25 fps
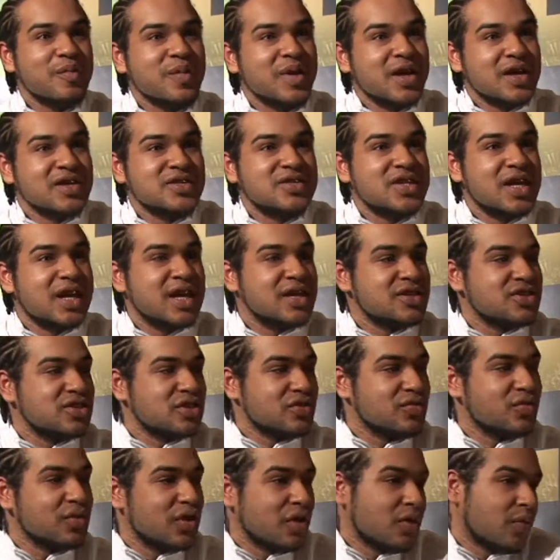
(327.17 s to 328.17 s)
because it is,
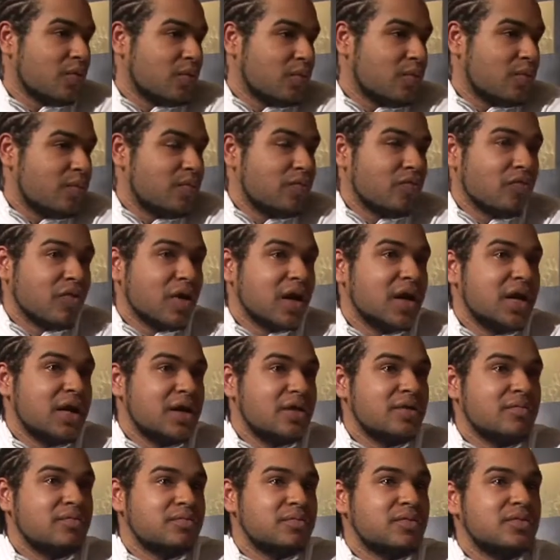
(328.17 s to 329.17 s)
you
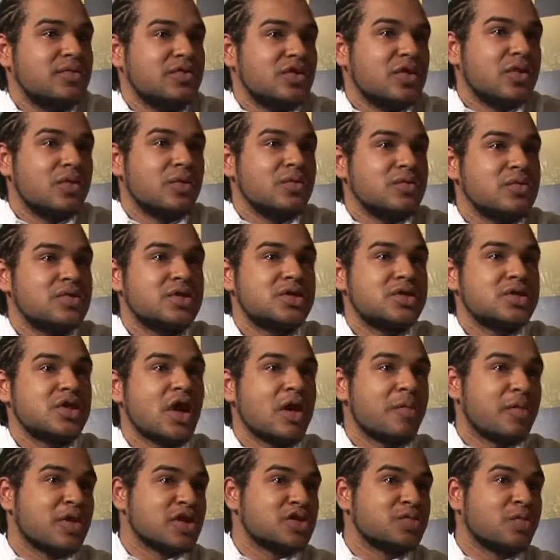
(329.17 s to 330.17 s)
really do
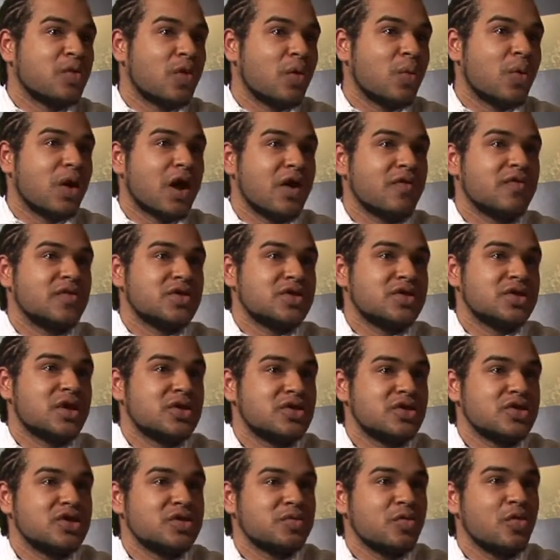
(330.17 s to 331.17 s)
so much more work for
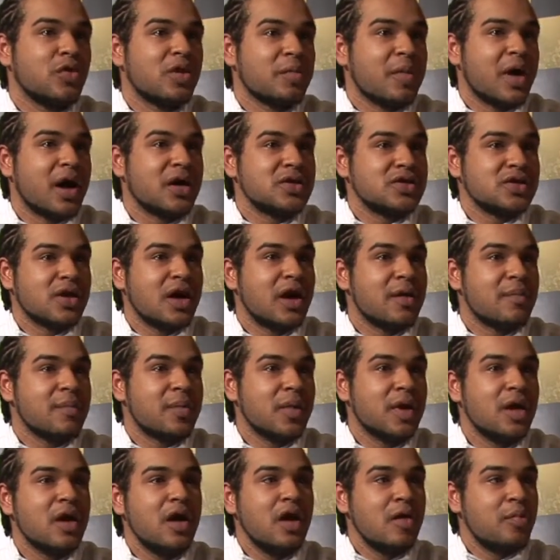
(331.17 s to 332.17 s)
such a small amount of time.
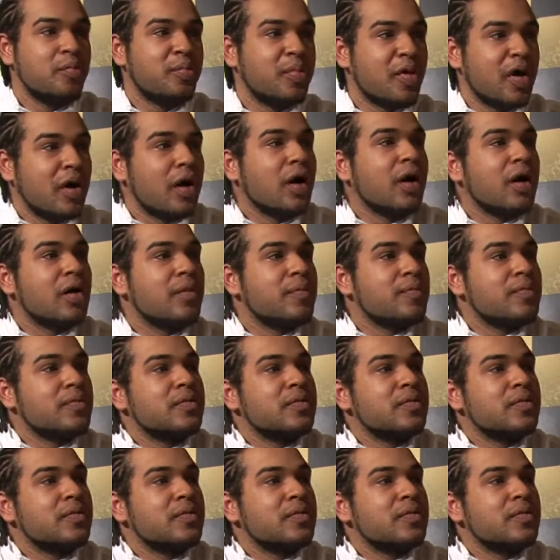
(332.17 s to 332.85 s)
But